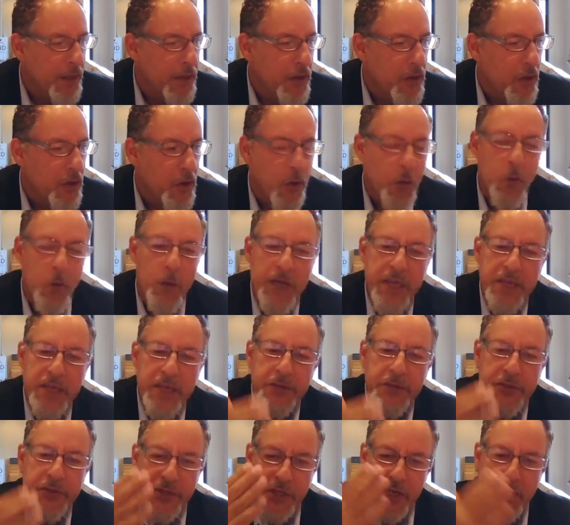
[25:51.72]
we
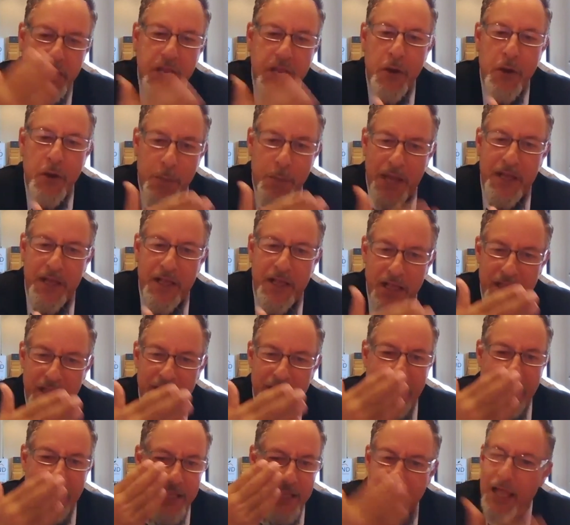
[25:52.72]
used to know by
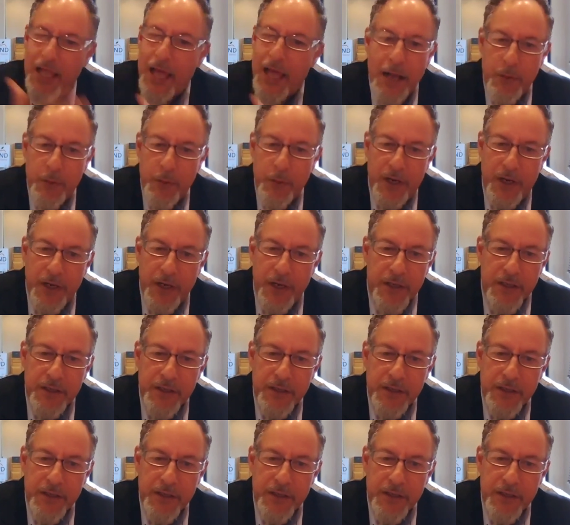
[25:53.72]
like clockwork.